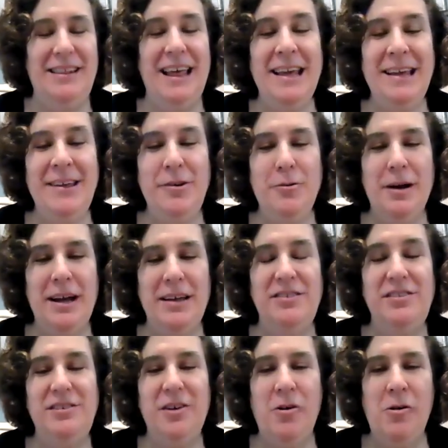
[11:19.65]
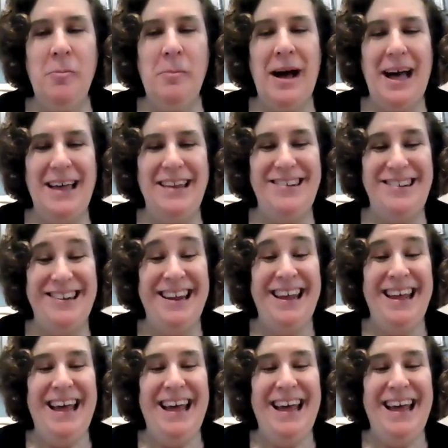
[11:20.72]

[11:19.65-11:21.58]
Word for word: Thank you guys so much.